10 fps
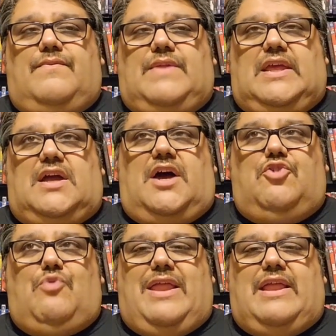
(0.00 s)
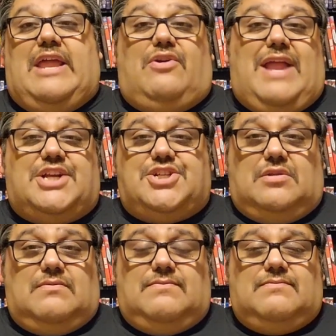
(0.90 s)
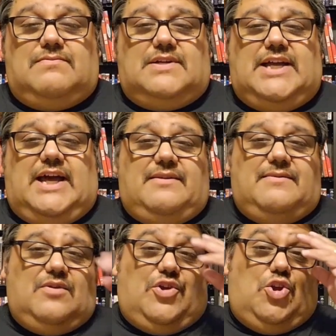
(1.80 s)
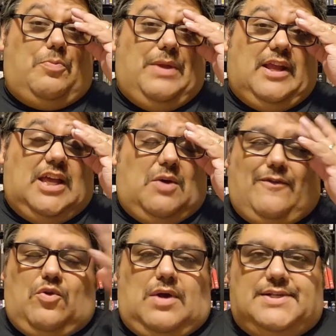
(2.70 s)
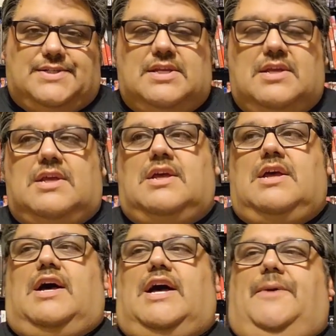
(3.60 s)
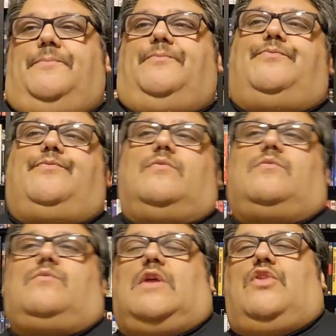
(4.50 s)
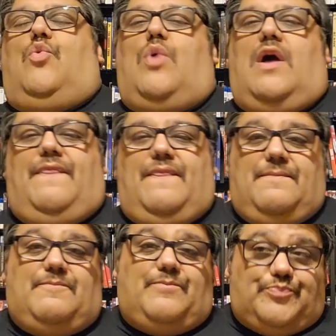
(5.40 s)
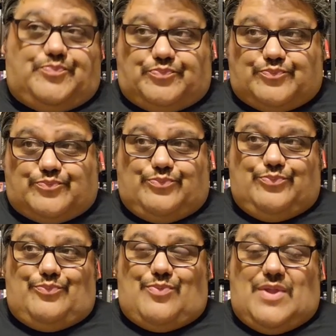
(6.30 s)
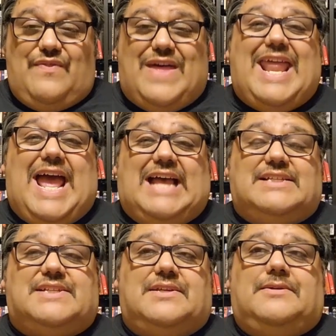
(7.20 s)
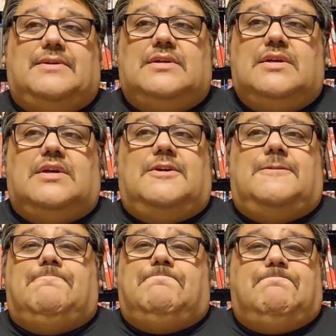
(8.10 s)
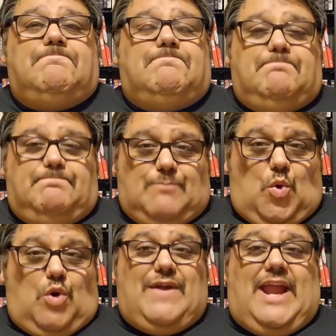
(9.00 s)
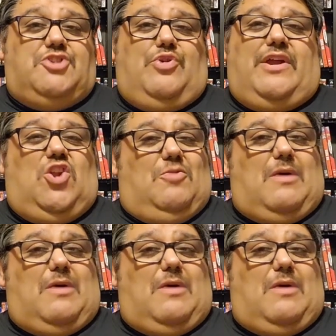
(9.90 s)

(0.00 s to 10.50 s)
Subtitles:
unrated international cut or European cut, whatever it was, the one that has more of Adrienne and her